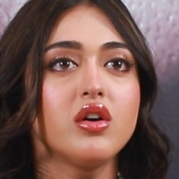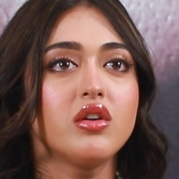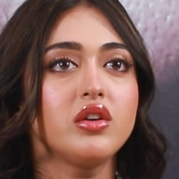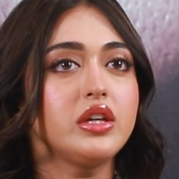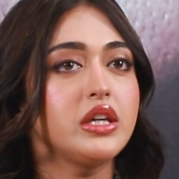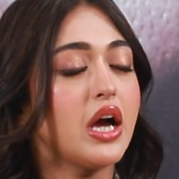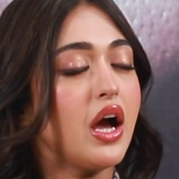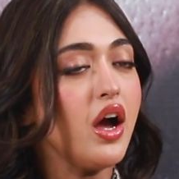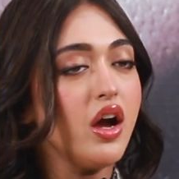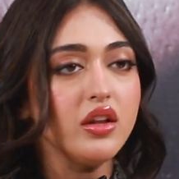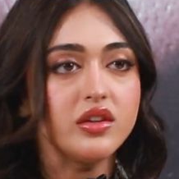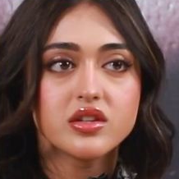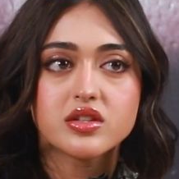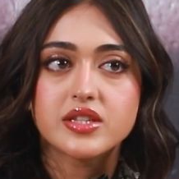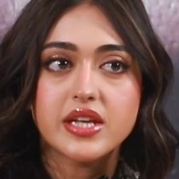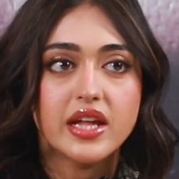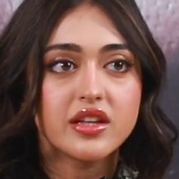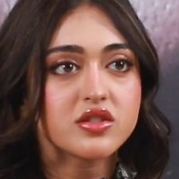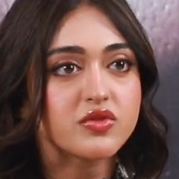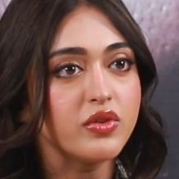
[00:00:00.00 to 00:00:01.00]
yeah, the
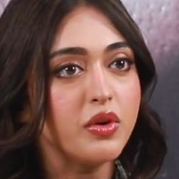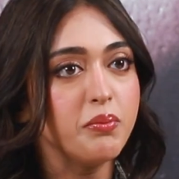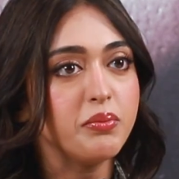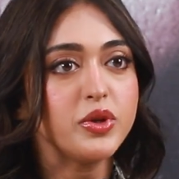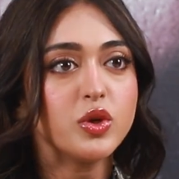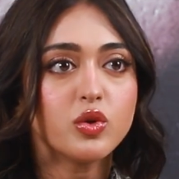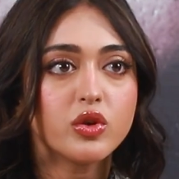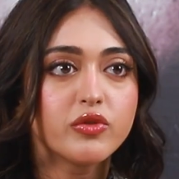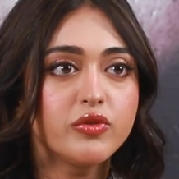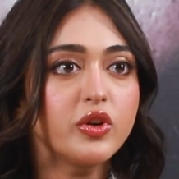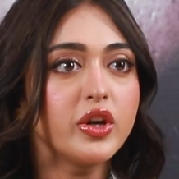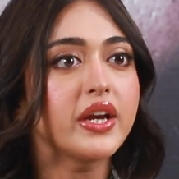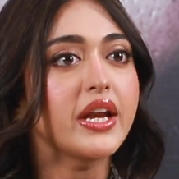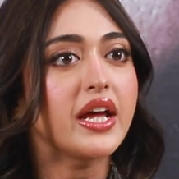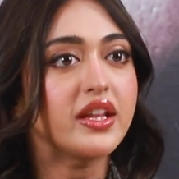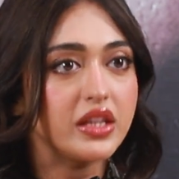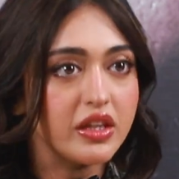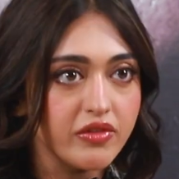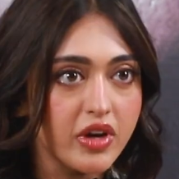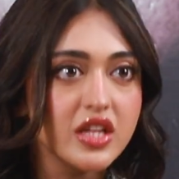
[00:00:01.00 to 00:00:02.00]
sets were beautiful, and
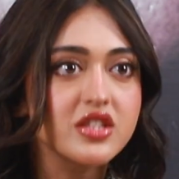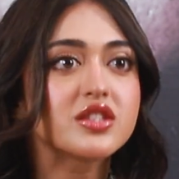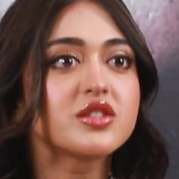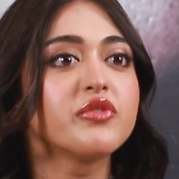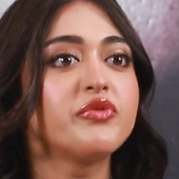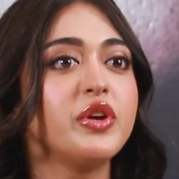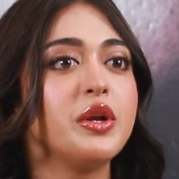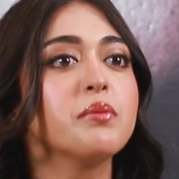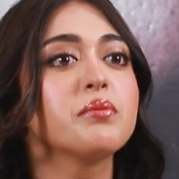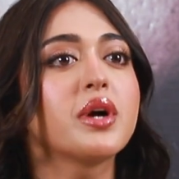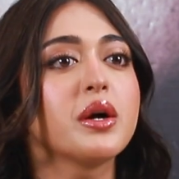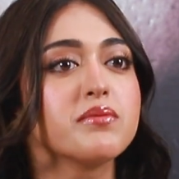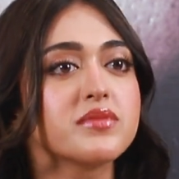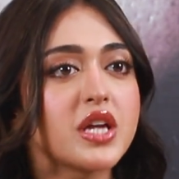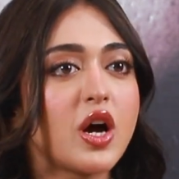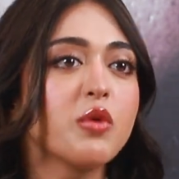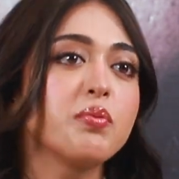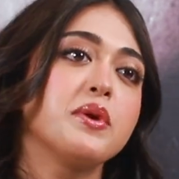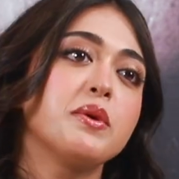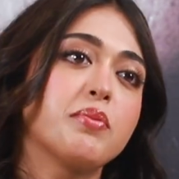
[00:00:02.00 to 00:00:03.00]
I think once the film
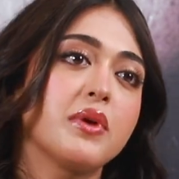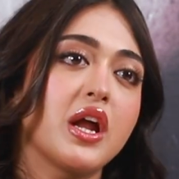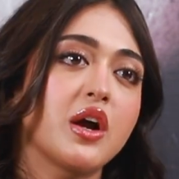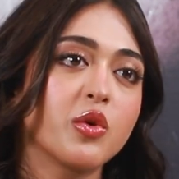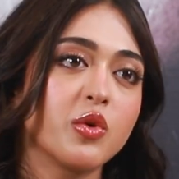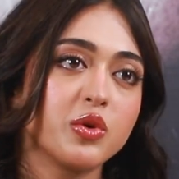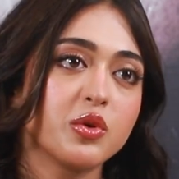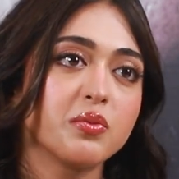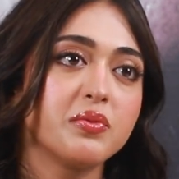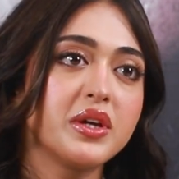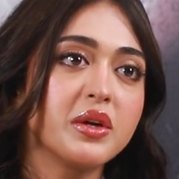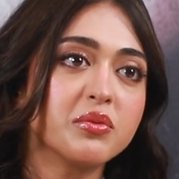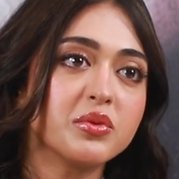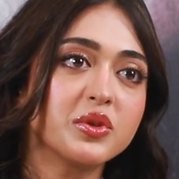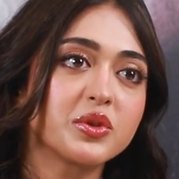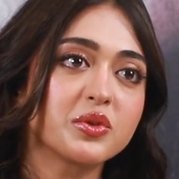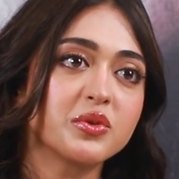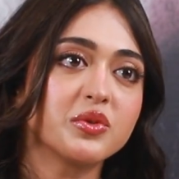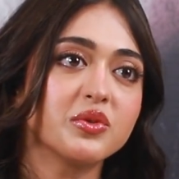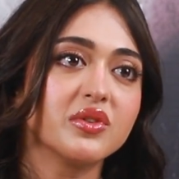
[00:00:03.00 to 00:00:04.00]
comes out, people are going to be
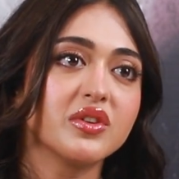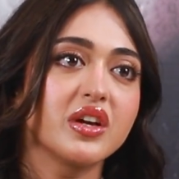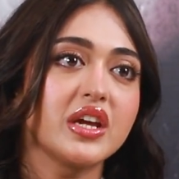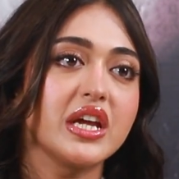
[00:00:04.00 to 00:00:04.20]
able to